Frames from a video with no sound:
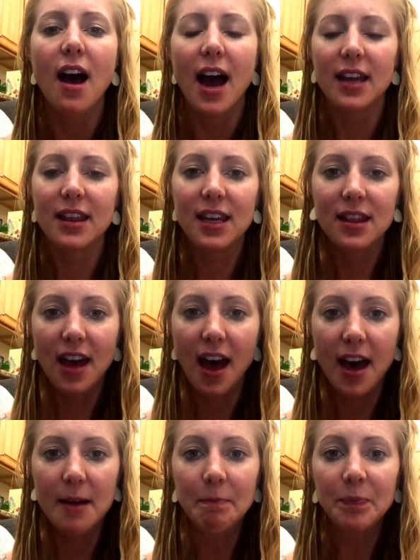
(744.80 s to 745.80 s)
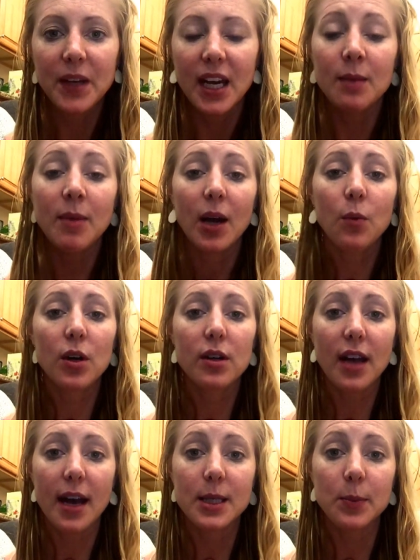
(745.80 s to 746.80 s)
I think that in my
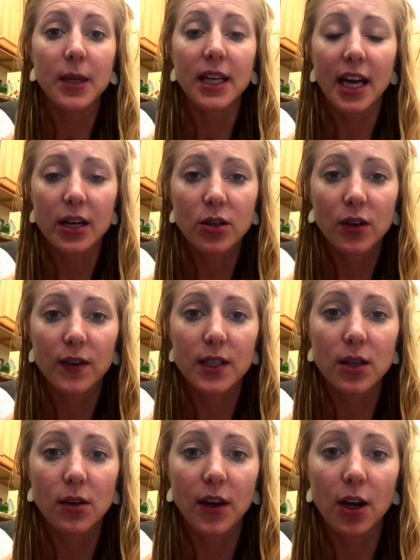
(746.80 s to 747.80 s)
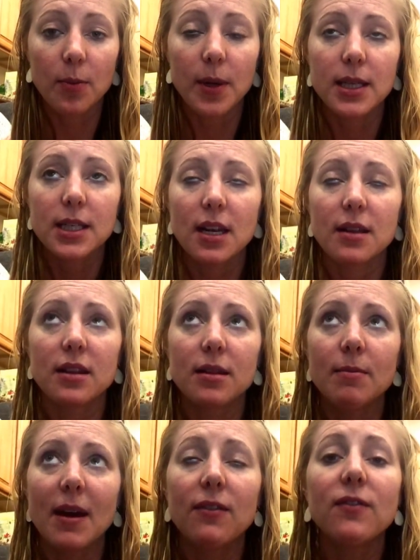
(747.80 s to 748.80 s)
work as a pediatric physical therapist,
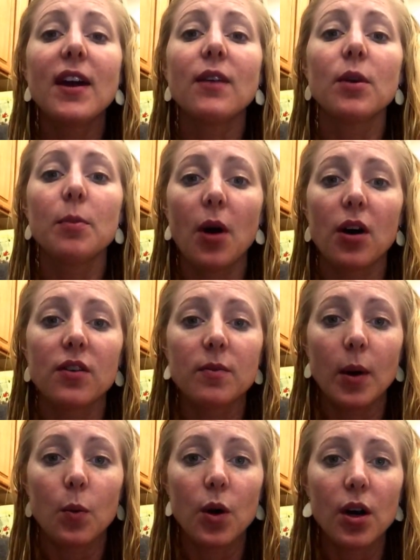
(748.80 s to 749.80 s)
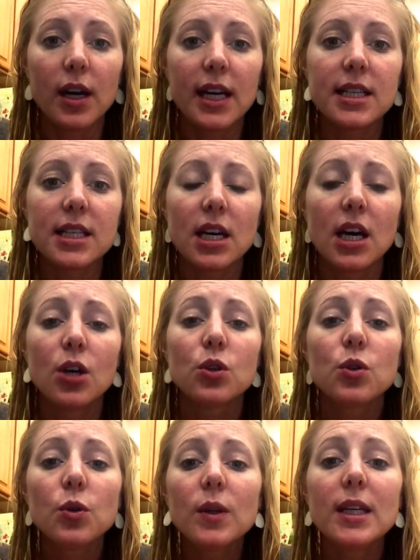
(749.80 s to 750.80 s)
my favorite part of my work is
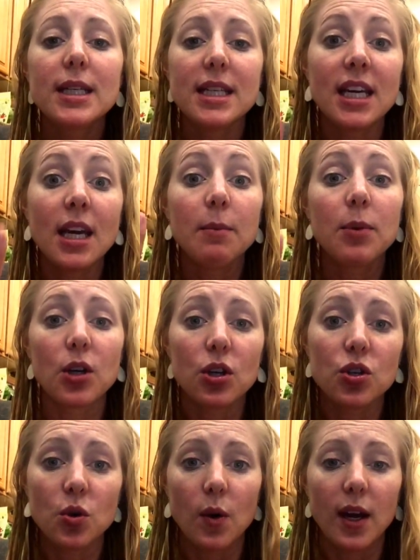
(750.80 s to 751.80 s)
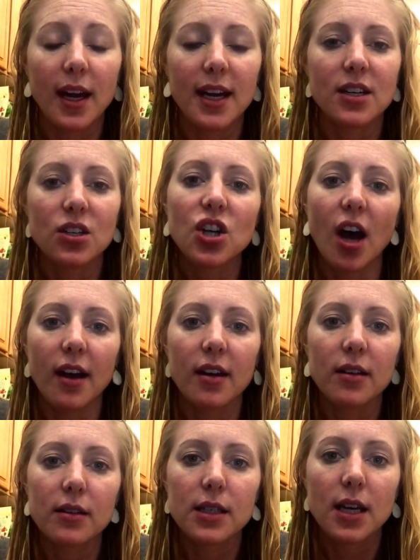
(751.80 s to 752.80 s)
truly seeing pure joy in a
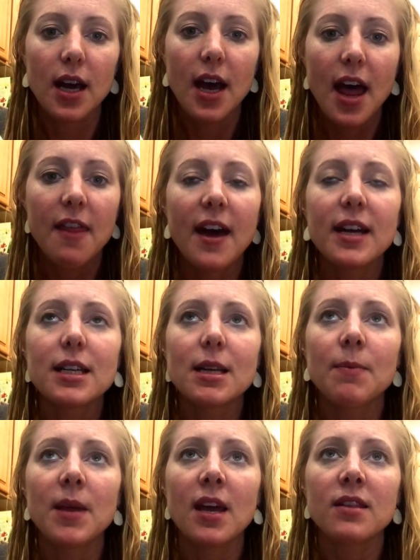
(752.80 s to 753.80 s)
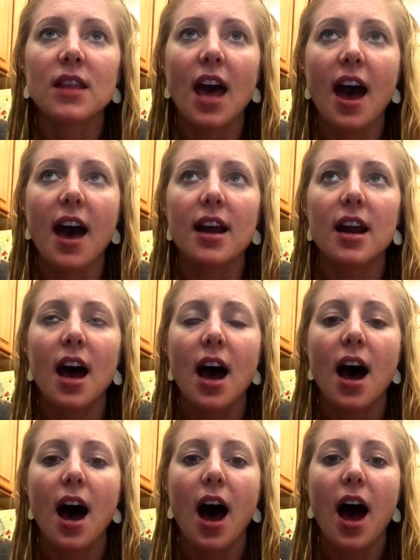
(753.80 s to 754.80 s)
child. That is something that
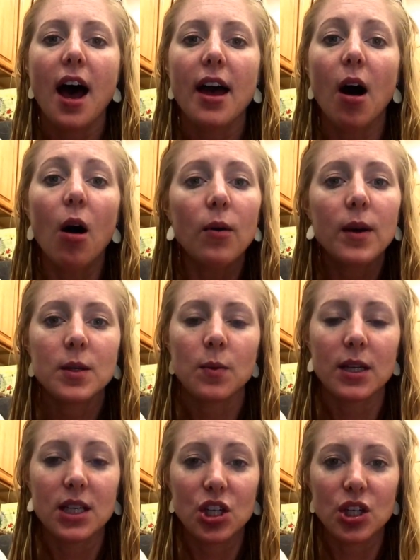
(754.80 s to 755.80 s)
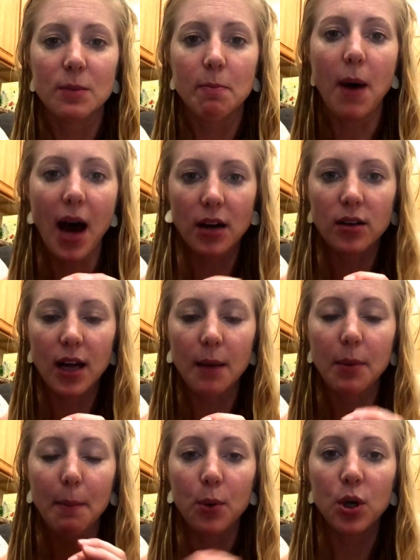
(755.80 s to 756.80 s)
I always want to just bottle
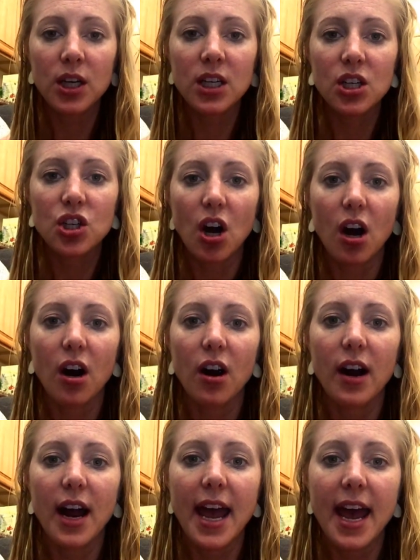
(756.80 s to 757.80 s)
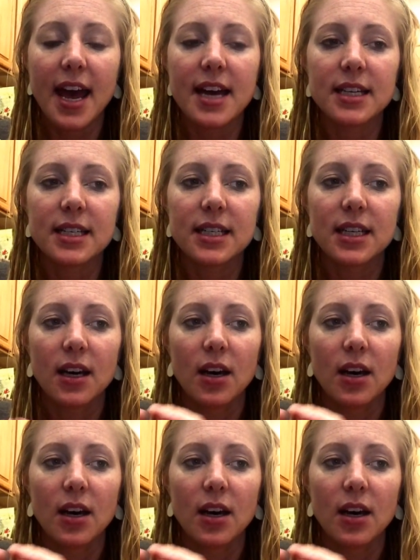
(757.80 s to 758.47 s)
up, put in a jar, and